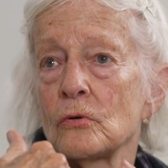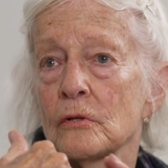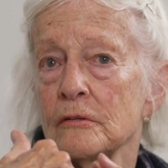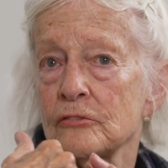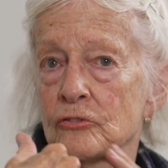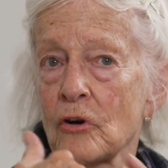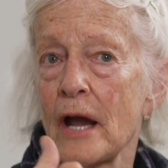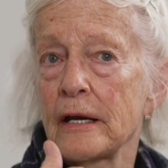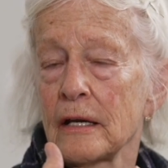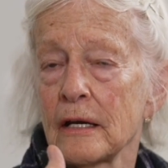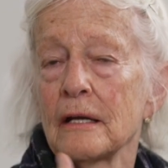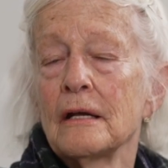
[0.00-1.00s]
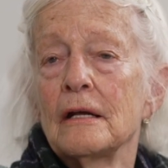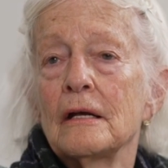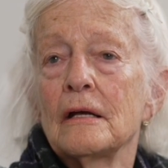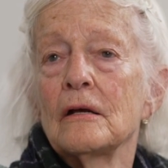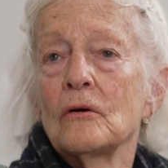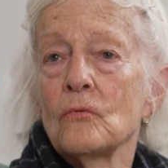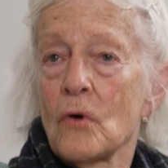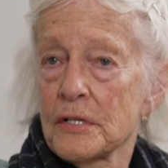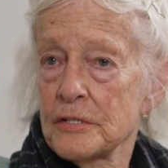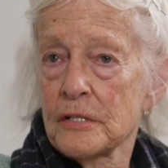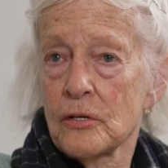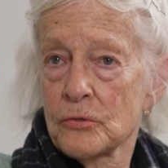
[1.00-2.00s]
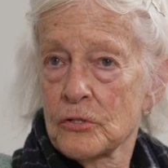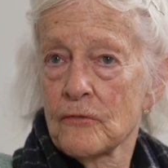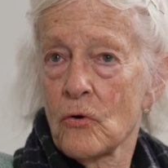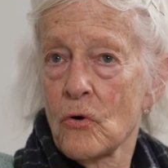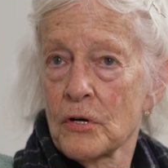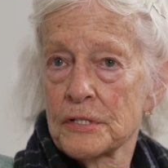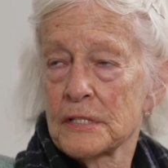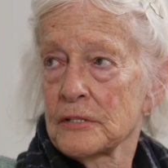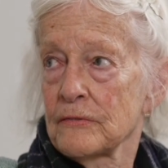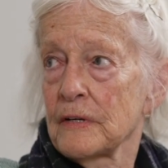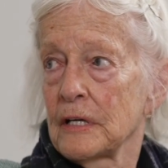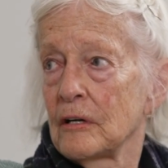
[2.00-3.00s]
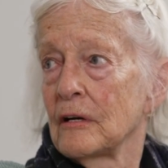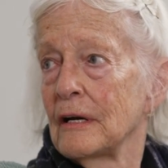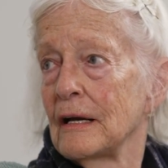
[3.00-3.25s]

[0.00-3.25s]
and striking was the use of the horse as a figure.